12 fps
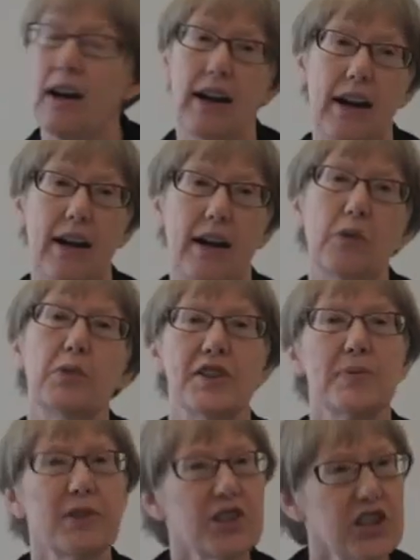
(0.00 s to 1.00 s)
Uh,
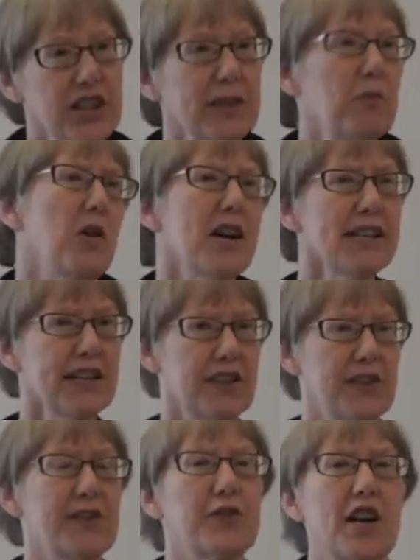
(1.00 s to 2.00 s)
whereas what she wanted
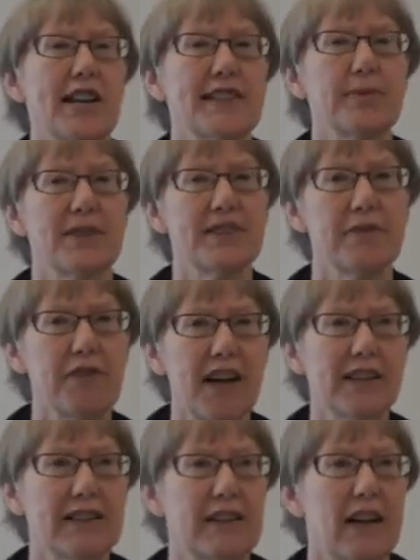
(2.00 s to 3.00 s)
to stress was the
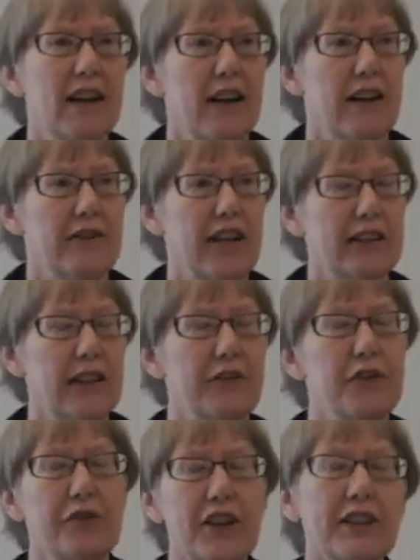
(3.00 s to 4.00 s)
fact that if
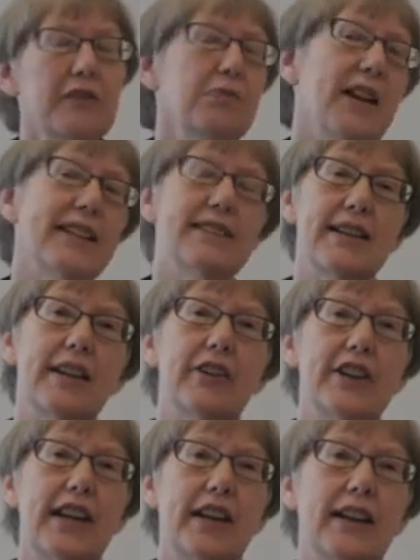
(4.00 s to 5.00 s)
you think of
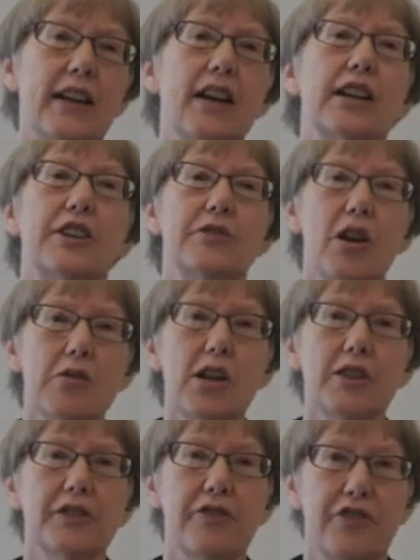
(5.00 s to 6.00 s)
planetarity, you no
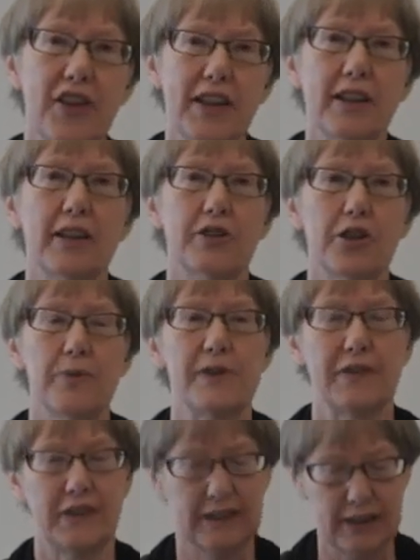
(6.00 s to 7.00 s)
longer think in terms
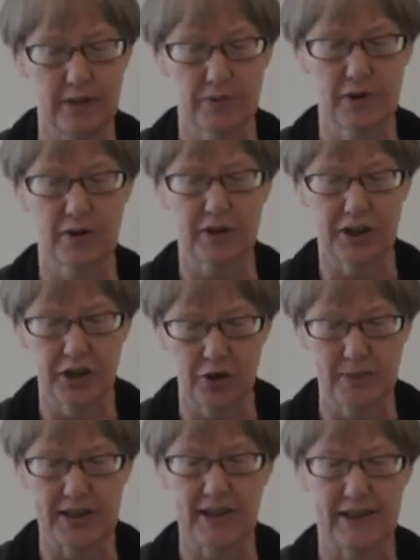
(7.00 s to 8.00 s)
of a liberal,
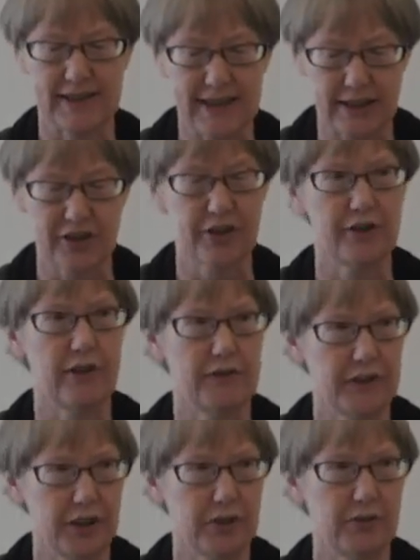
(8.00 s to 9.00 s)
human-centered
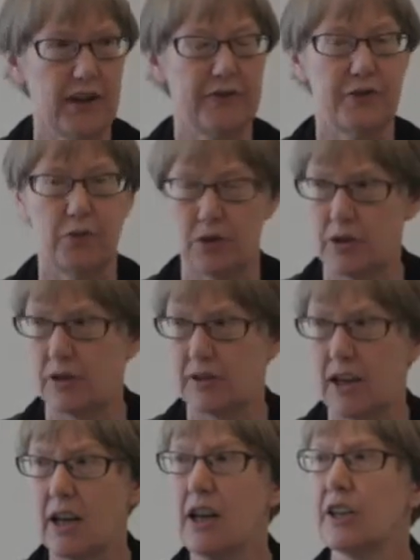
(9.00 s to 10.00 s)
view of the
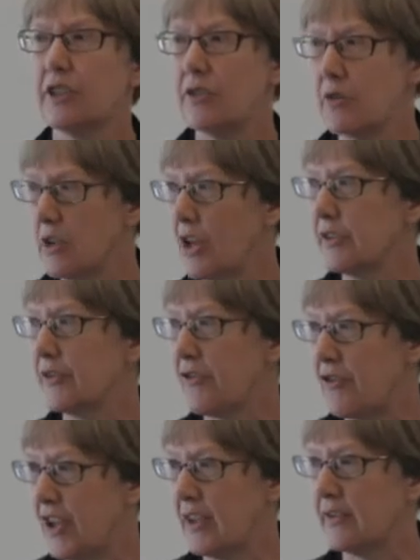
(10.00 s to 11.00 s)
world. You no longer
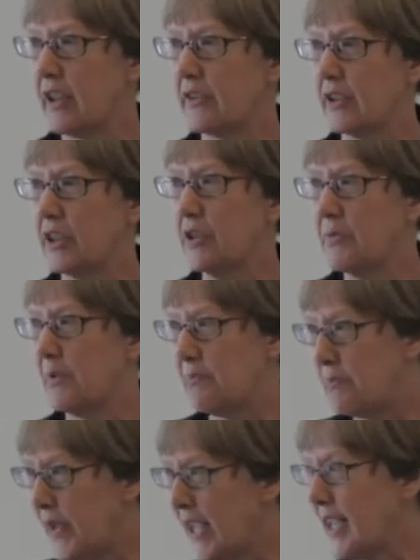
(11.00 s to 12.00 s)
think that the
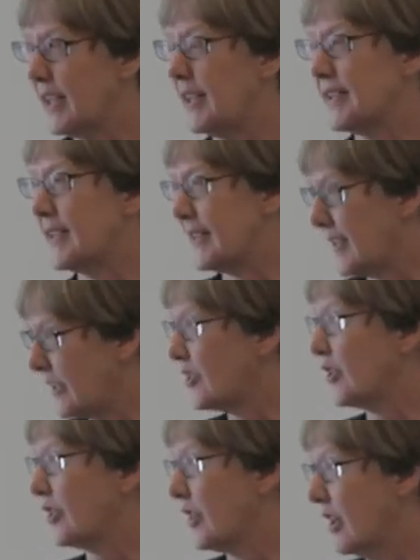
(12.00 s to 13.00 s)
human being is the
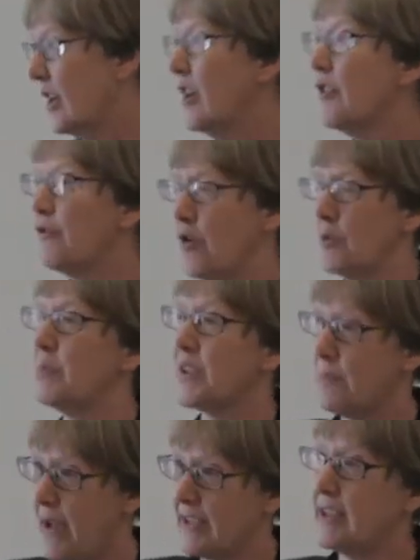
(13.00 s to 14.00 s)
center for
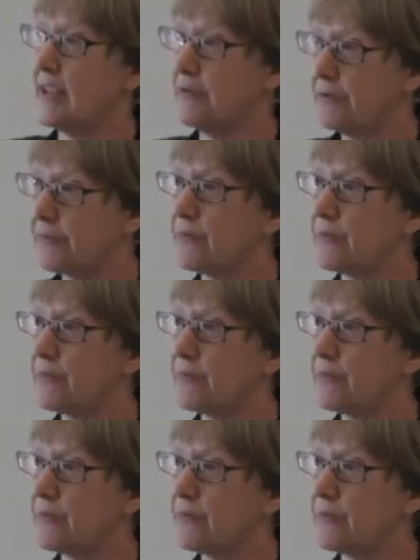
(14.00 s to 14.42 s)
perspective,